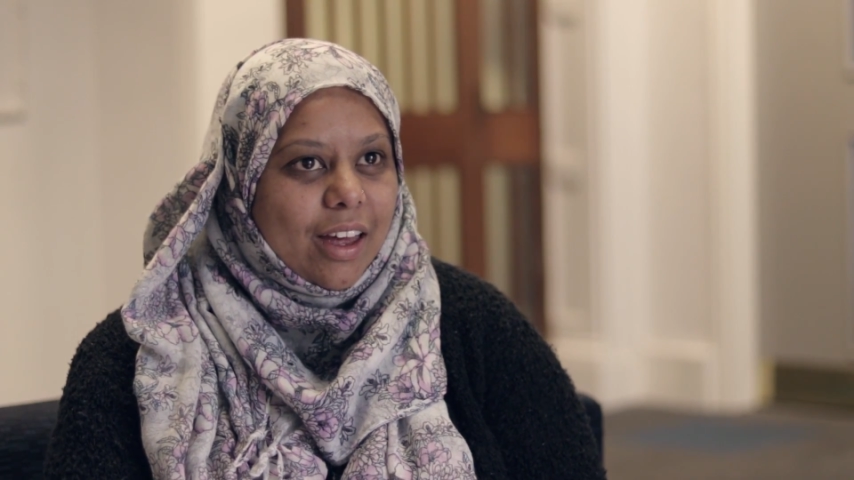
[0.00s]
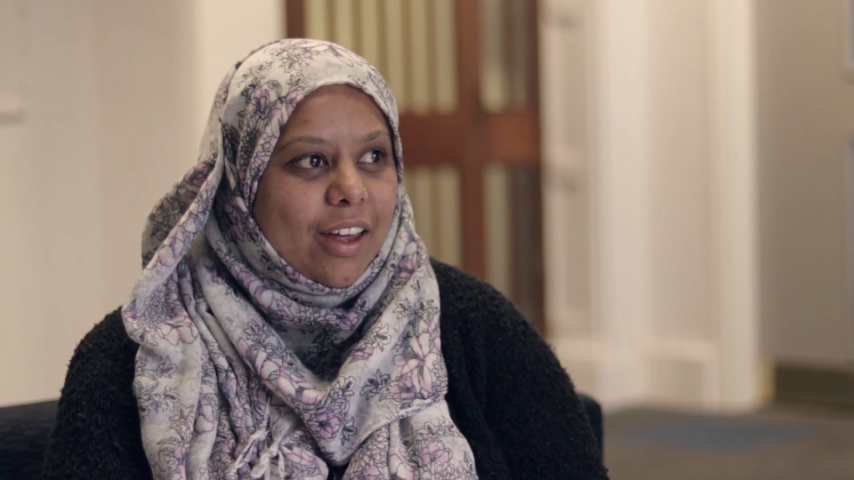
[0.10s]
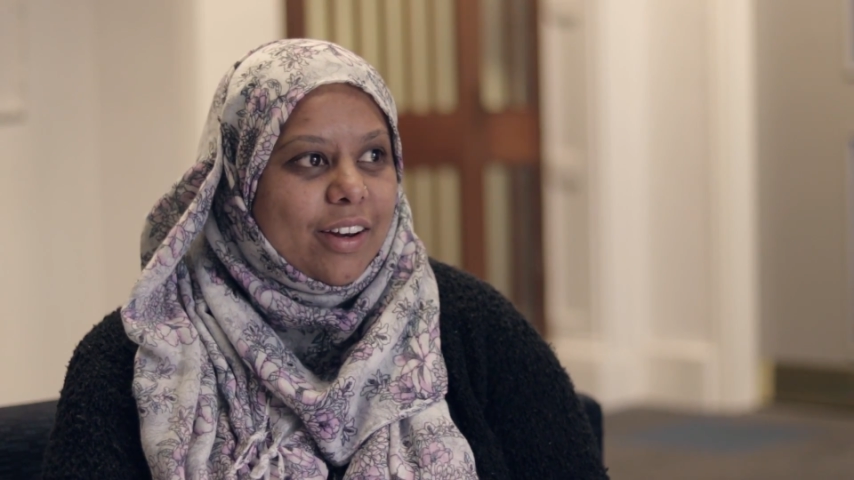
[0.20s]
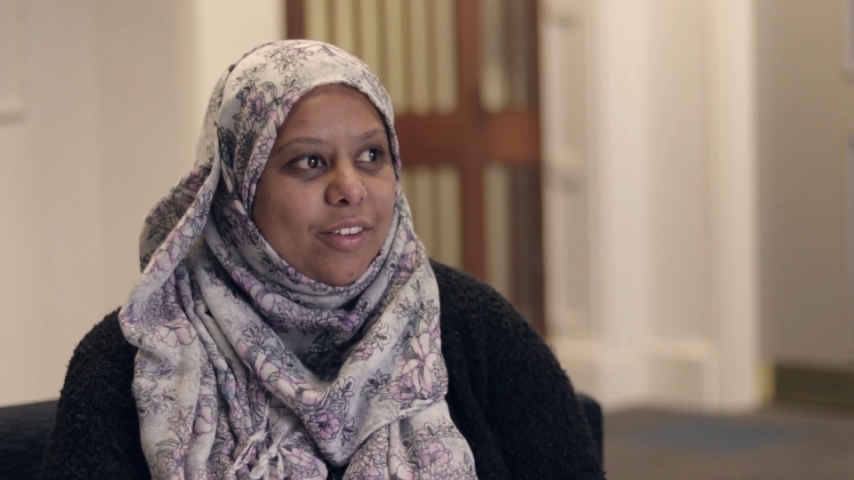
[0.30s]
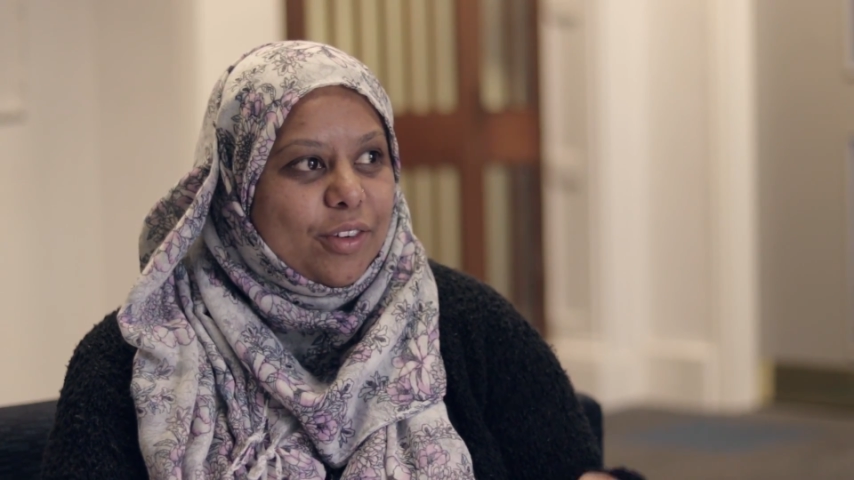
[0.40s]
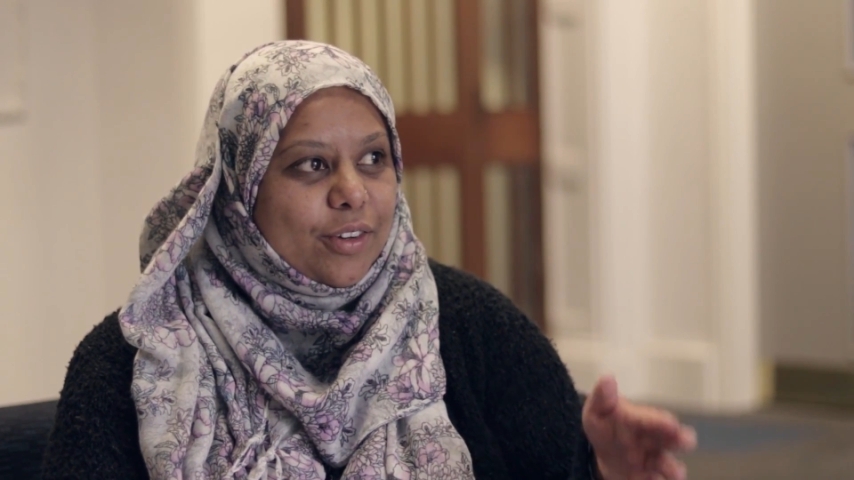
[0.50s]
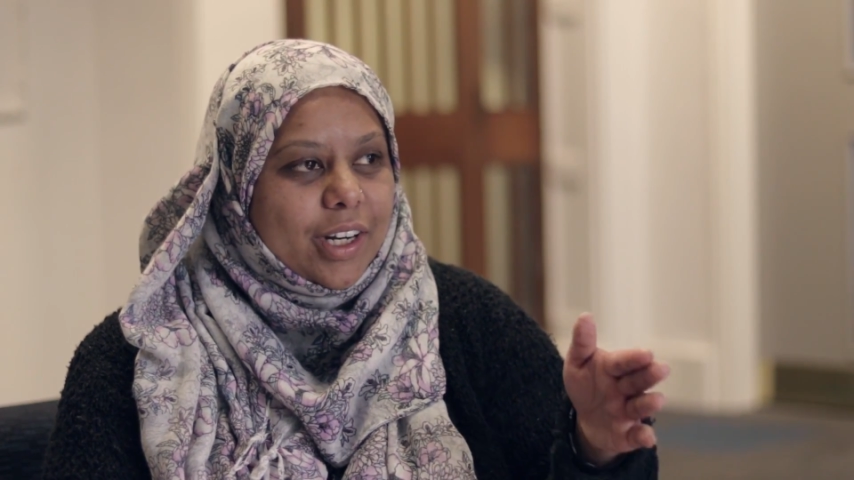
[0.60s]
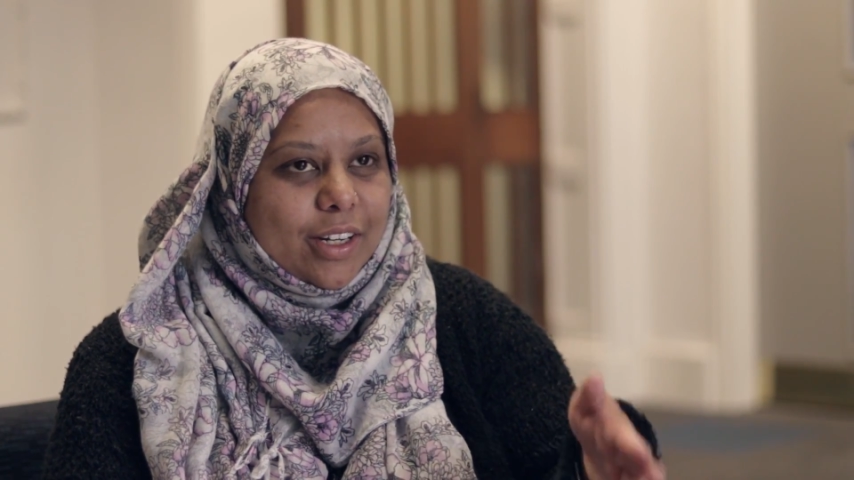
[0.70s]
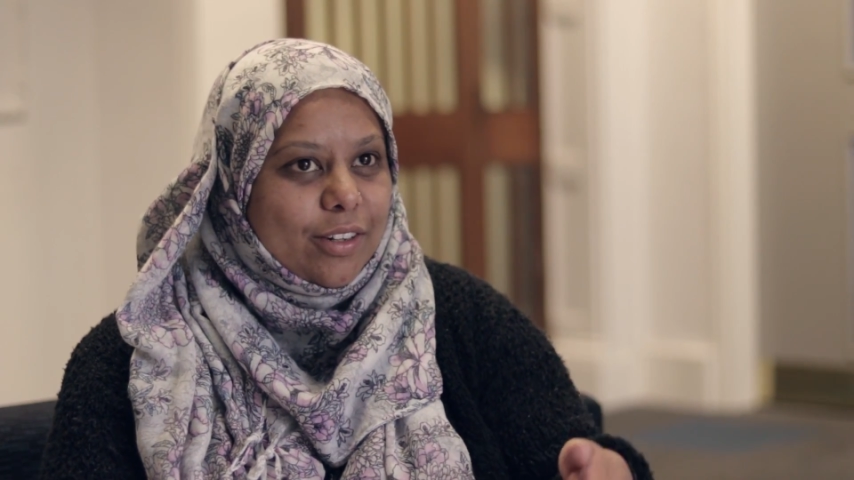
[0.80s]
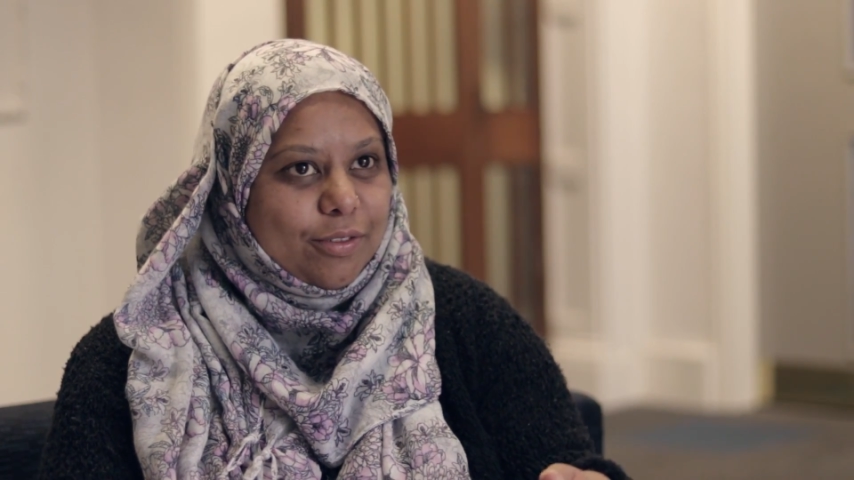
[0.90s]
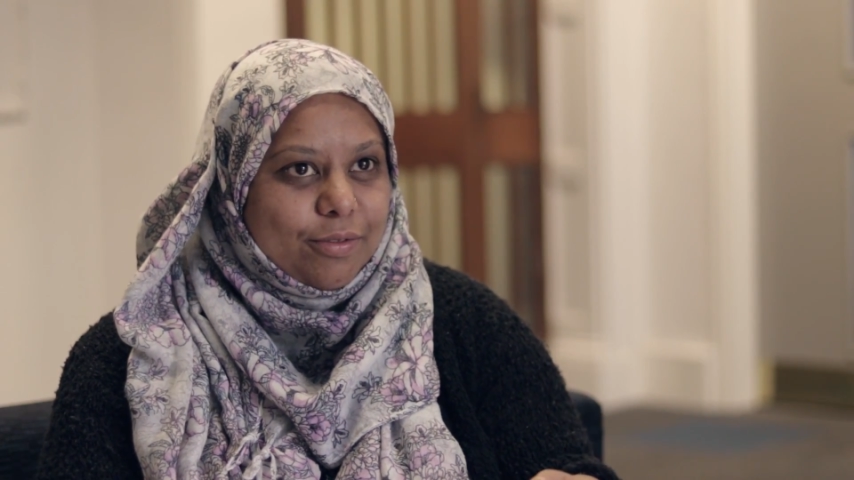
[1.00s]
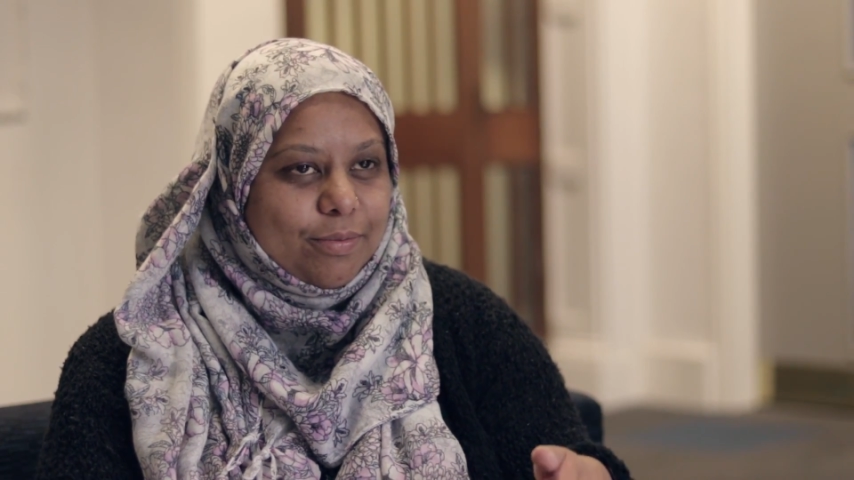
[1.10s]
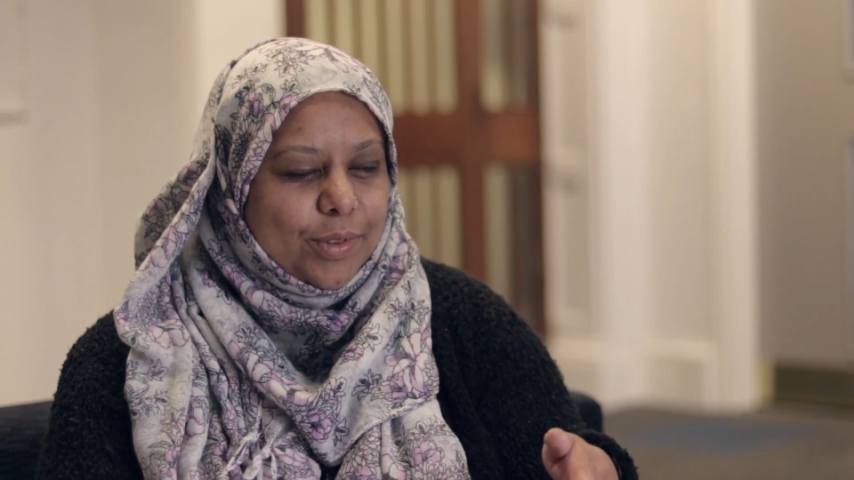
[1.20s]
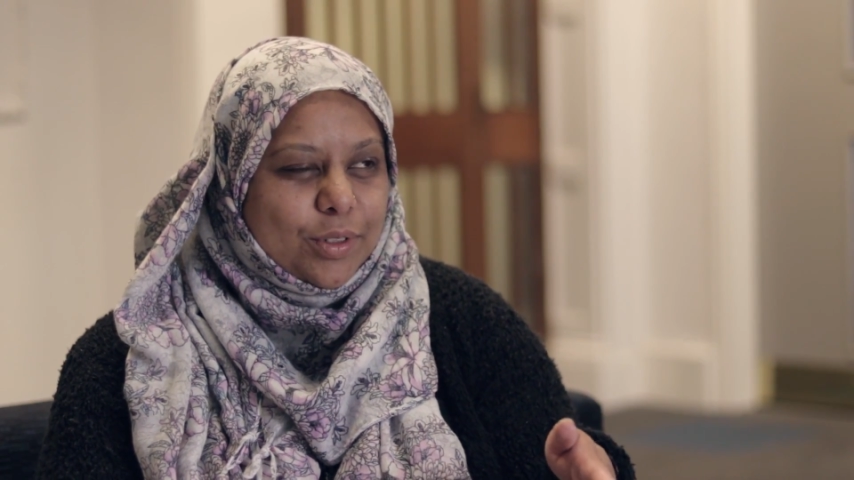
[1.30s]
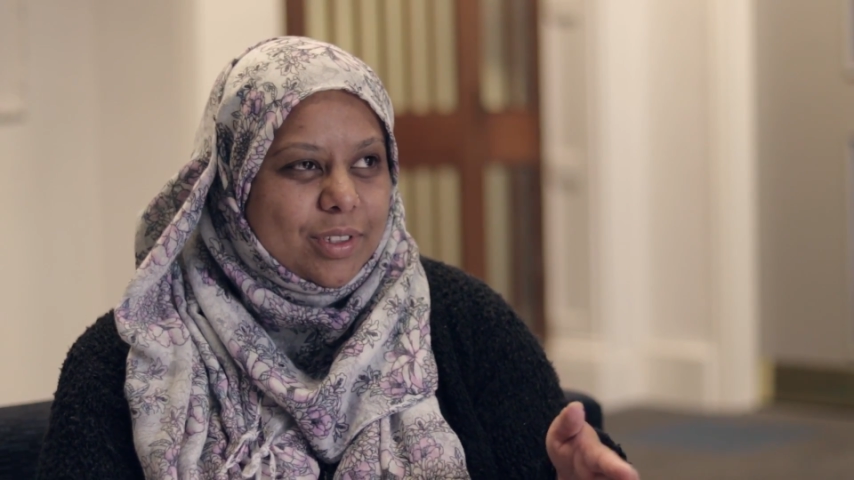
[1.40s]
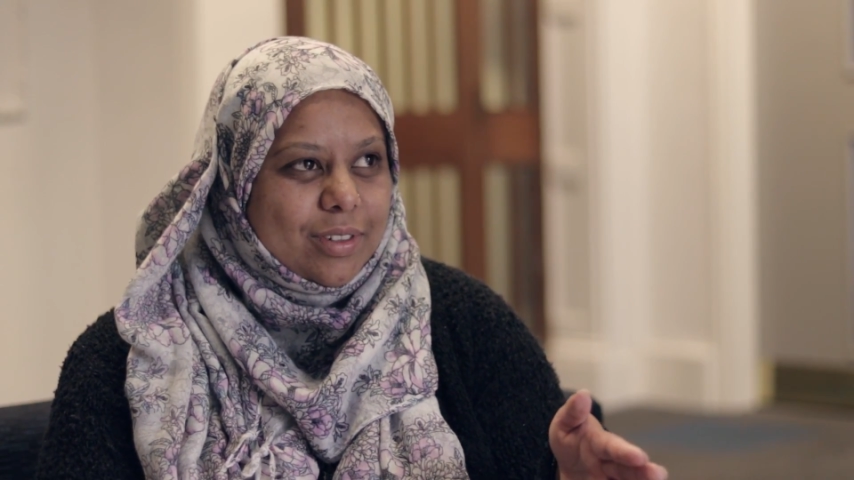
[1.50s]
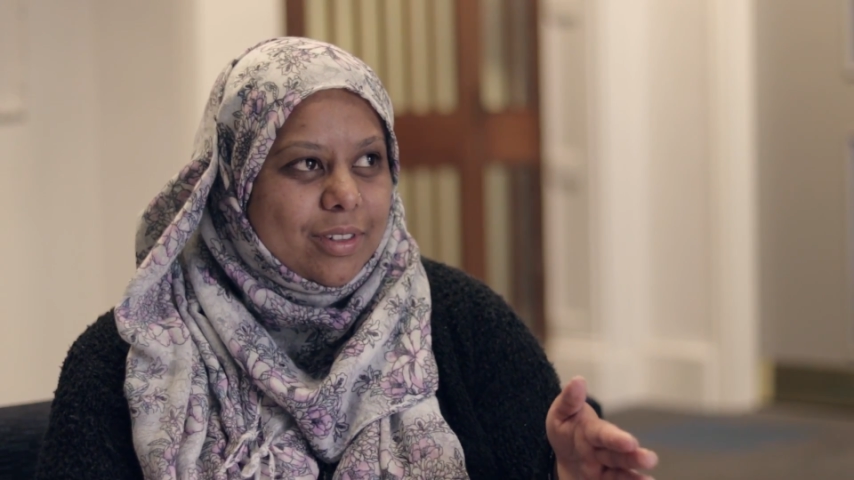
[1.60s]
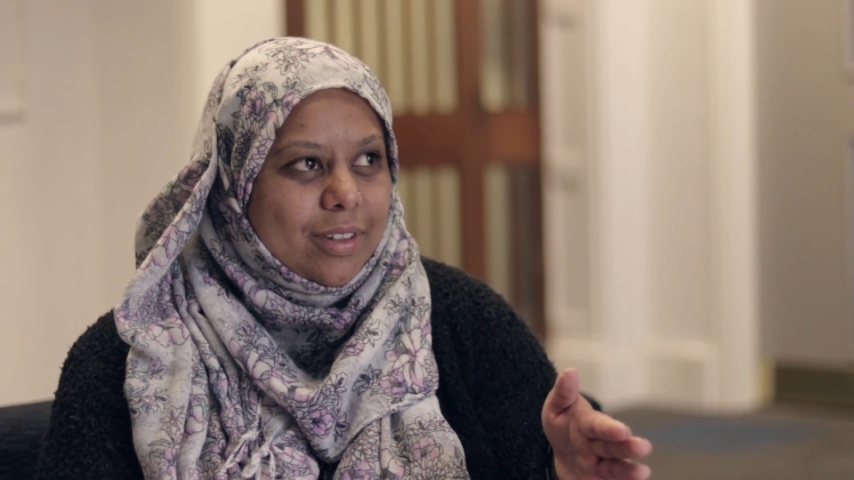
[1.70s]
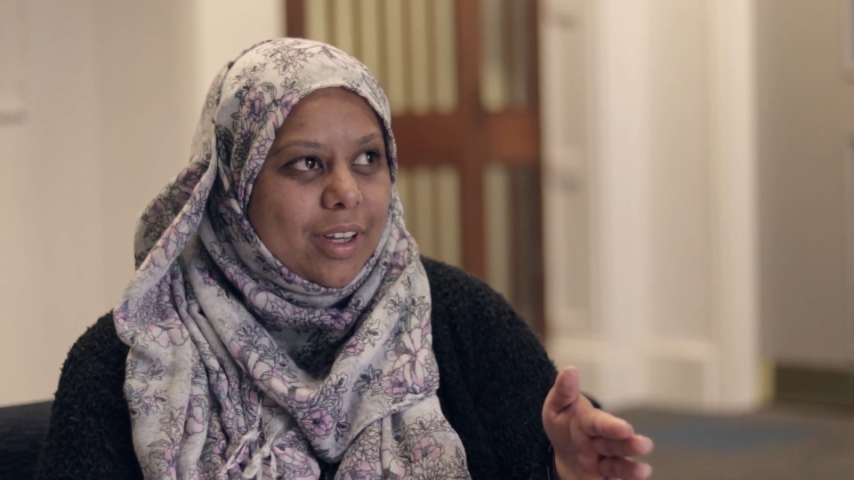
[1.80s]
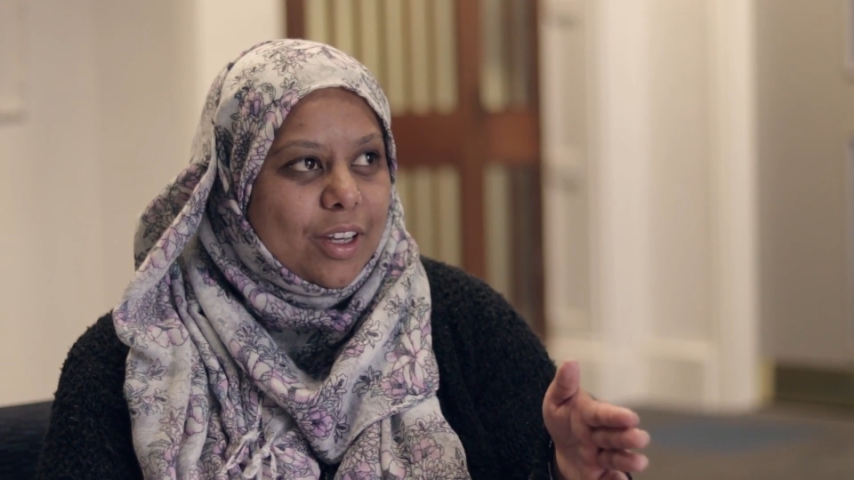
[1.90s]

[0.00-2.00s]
I never really used to